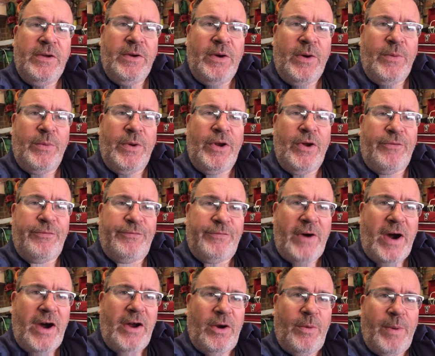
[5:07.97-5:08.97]
we're not
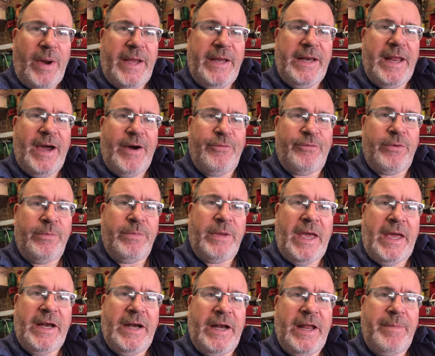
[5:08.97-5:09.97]
far away now from
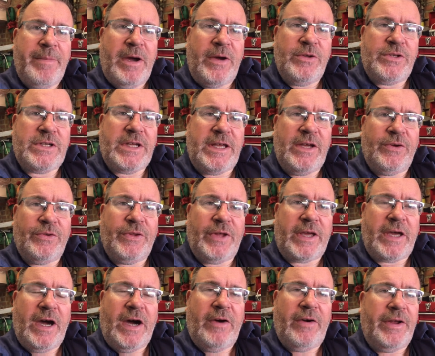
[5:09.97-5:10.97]
getting an M O T on the
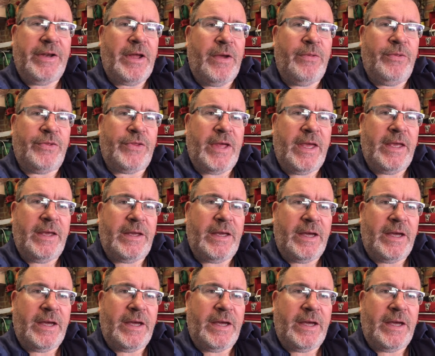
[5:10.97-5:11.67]
car, I don't think.